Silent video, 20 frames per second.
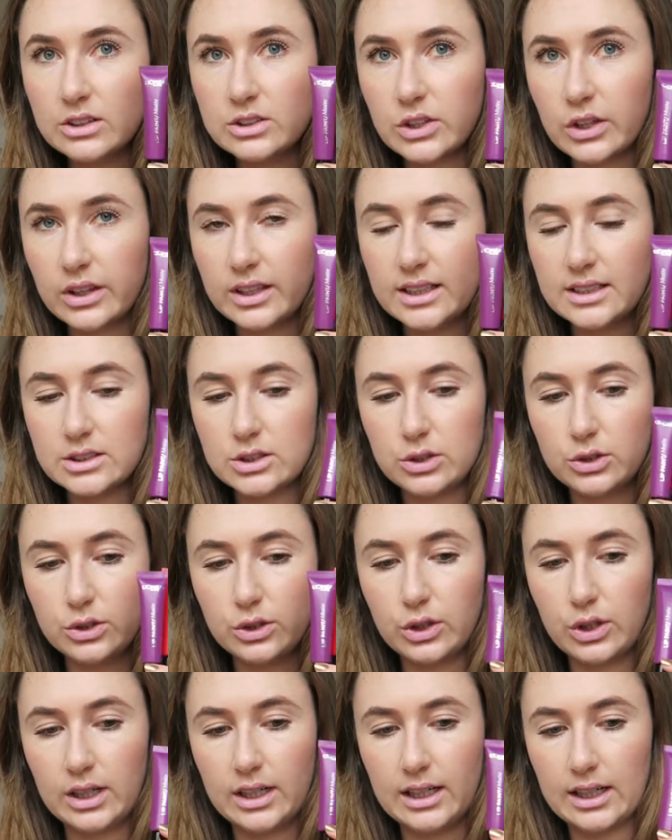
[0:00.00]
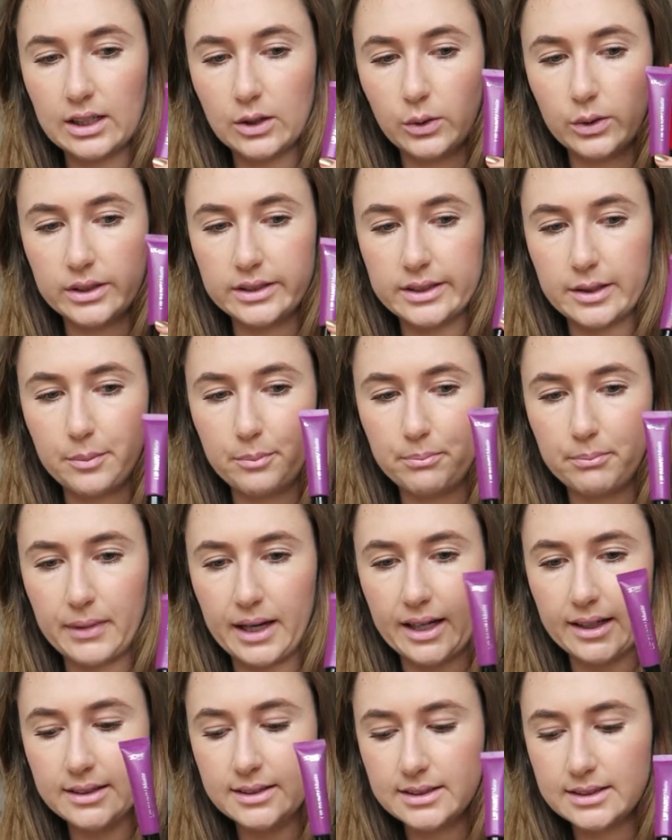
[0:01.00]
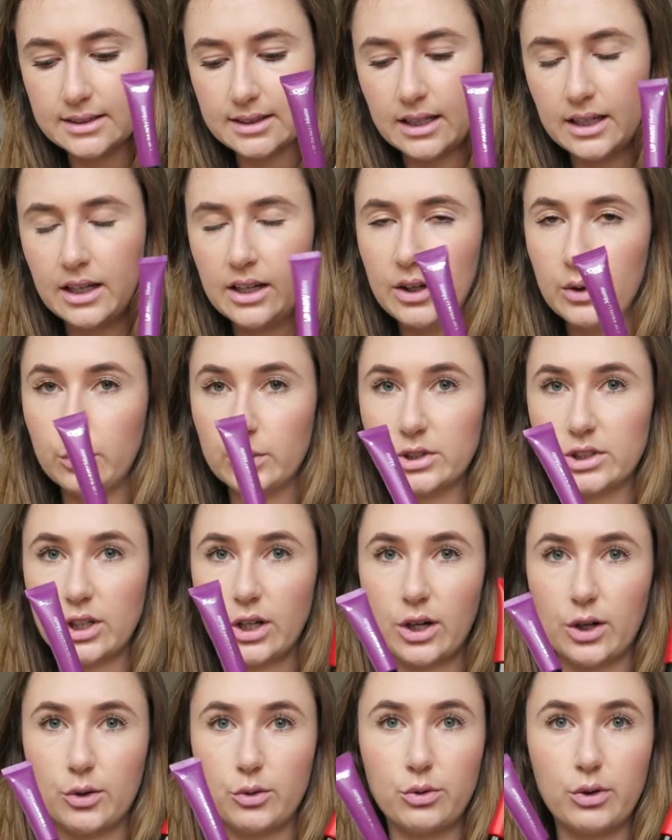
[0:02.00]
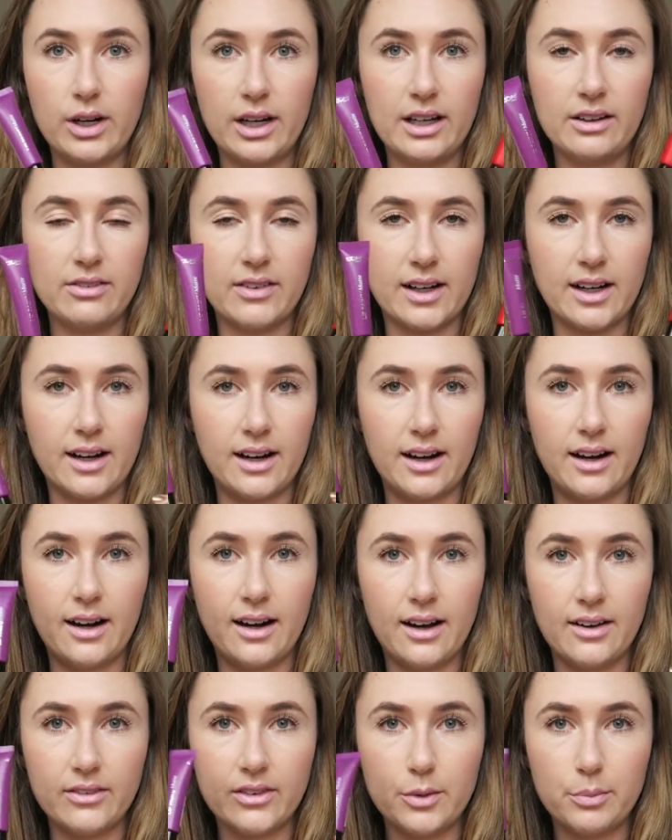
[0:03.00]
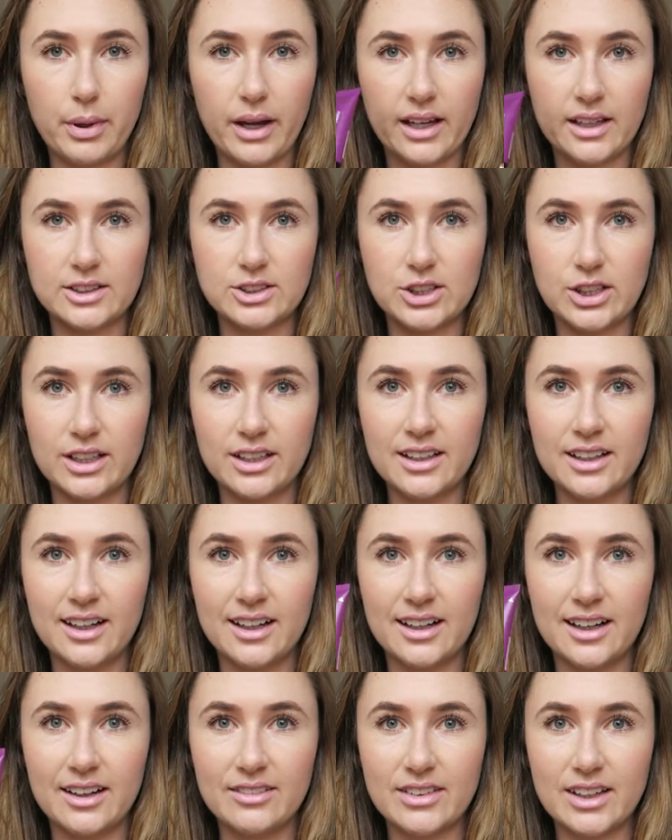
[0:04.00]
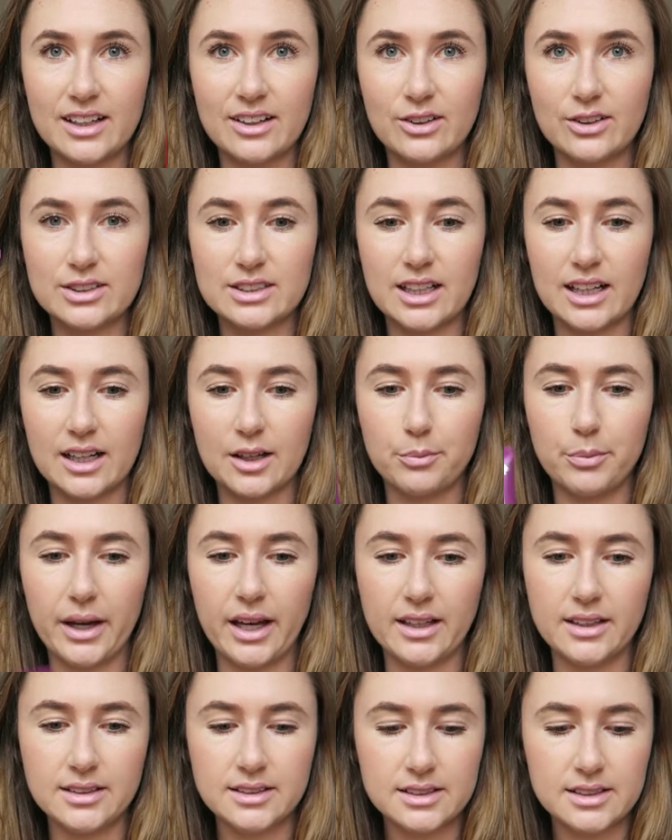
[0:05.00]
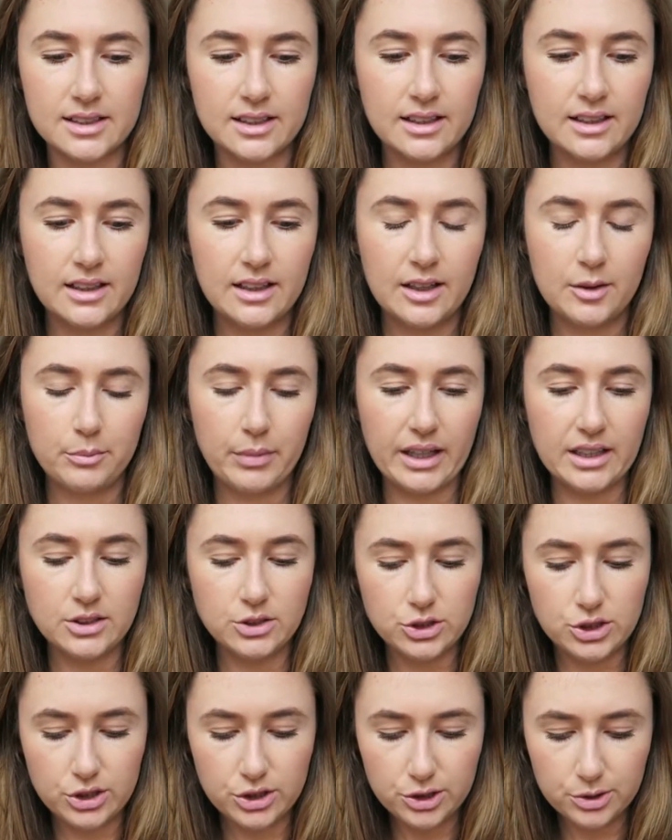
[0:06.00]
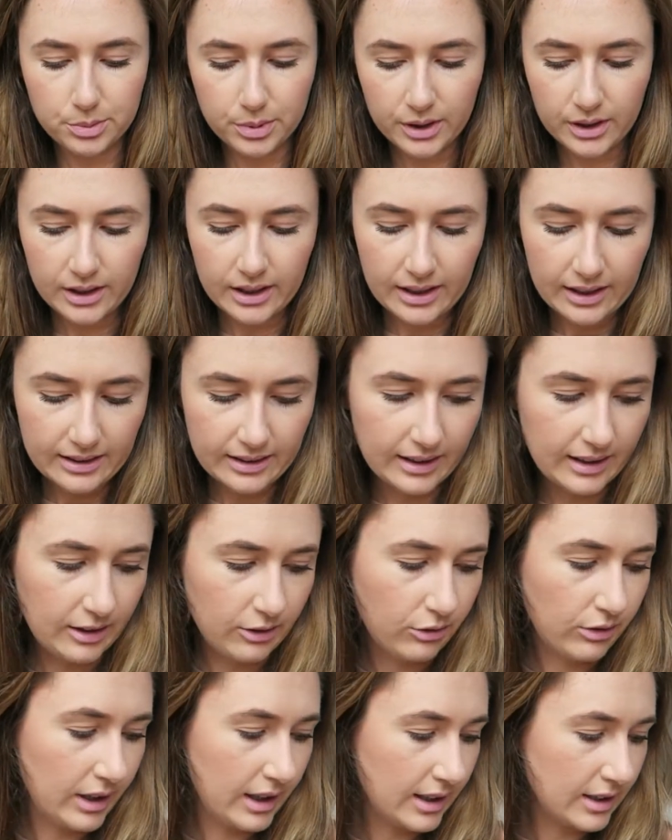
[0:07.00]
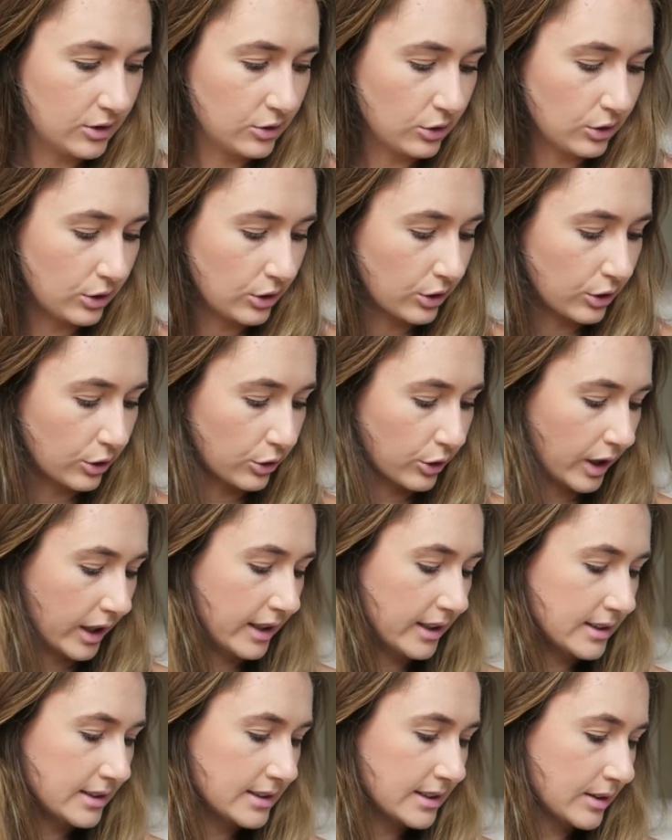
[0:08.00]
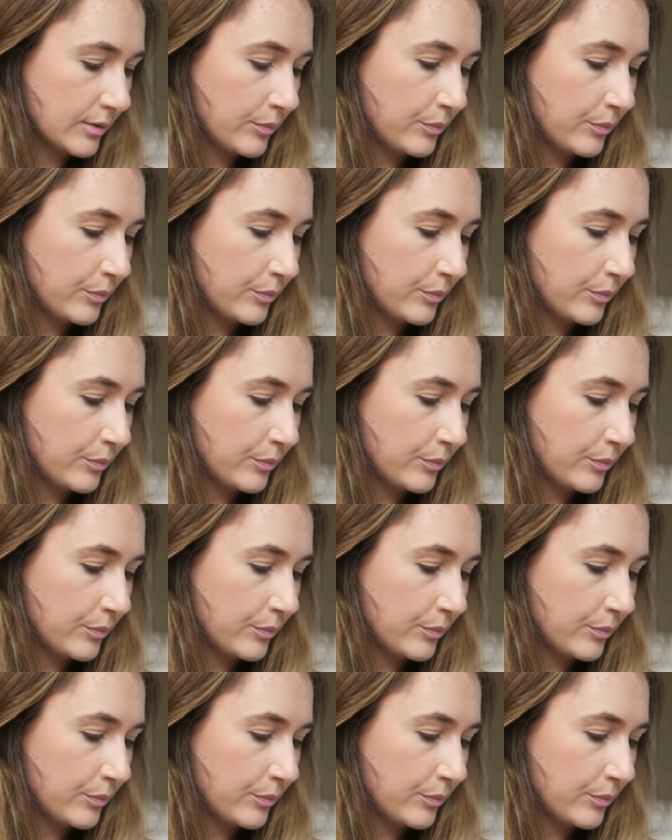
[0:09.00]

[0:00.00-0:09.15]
So these 2 liquid mattes, which are really fun. I love the packaging. I love that it looks like a paint tube. They really do look great.